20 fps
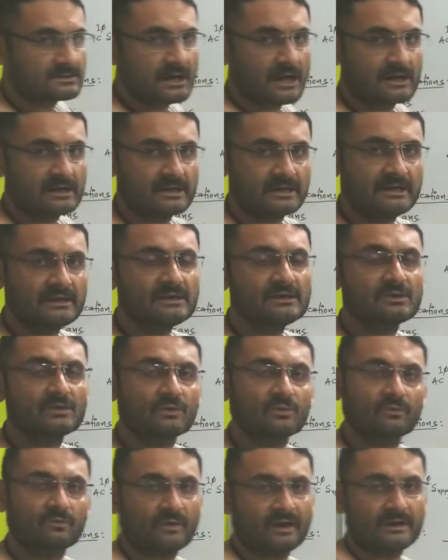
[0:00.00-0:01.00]
starting
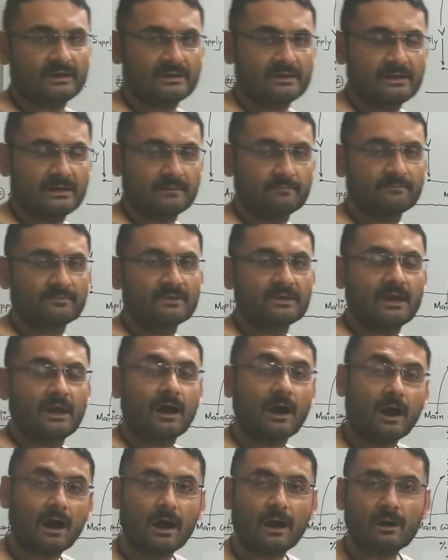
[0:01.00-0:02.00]
winding.
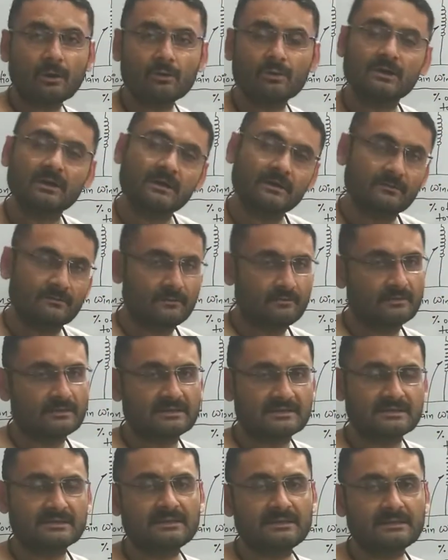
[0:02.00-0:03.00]
How? We
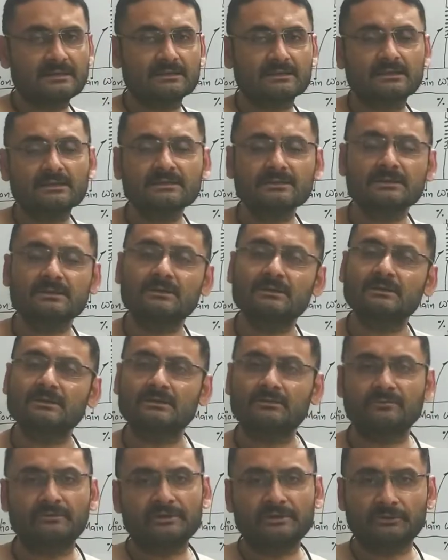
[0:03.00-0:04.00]
will see in this
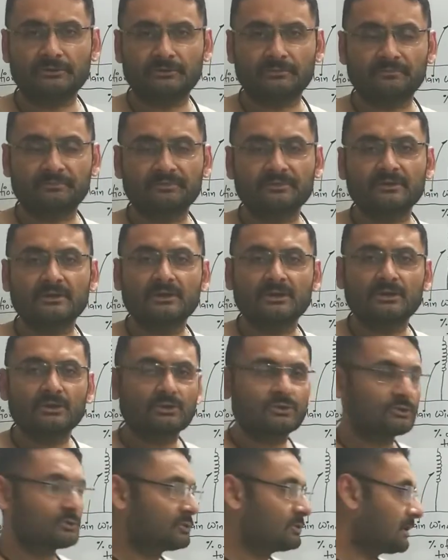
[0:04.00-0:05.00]
video.
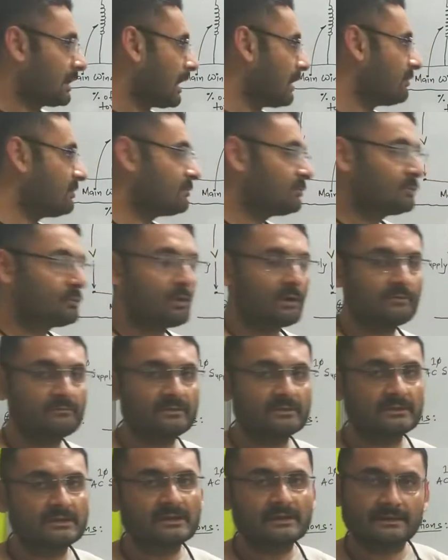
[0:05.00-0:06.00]
So now we'll move on
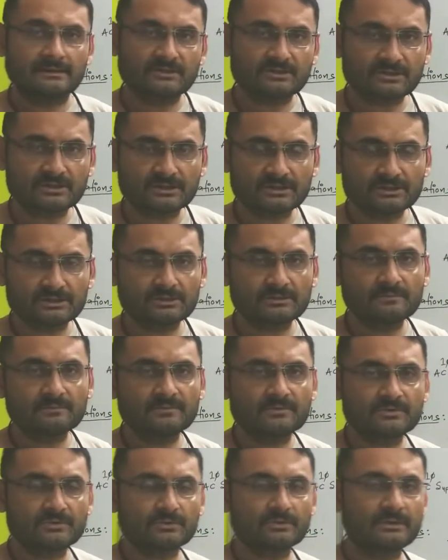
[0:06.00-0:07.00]
with the construction.
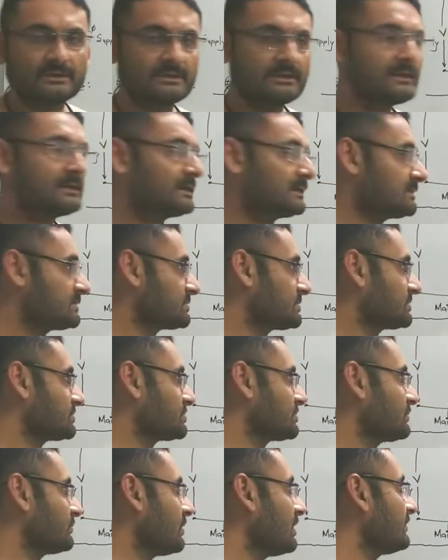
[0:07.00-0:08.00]
So in the
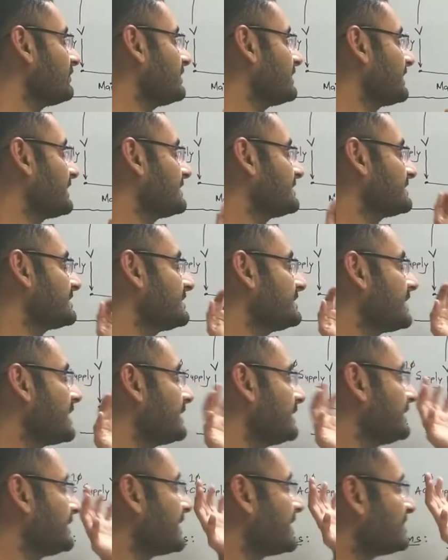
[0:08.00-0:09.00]
construction, what we can say
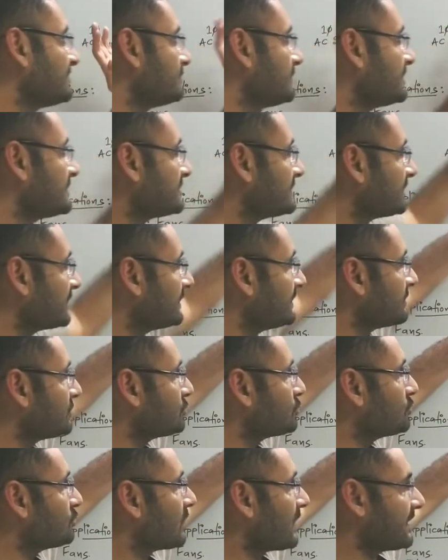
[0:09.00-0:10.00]
that it has basically
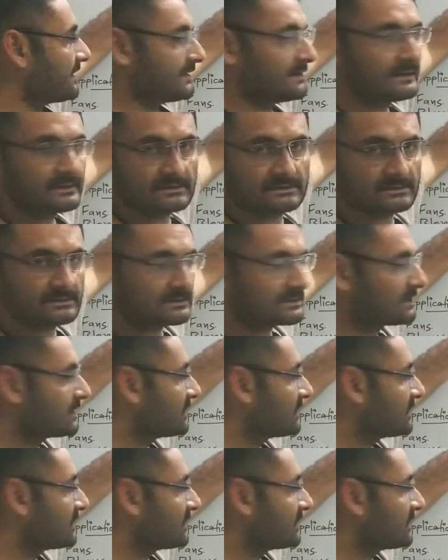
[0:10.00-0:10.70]
two windings.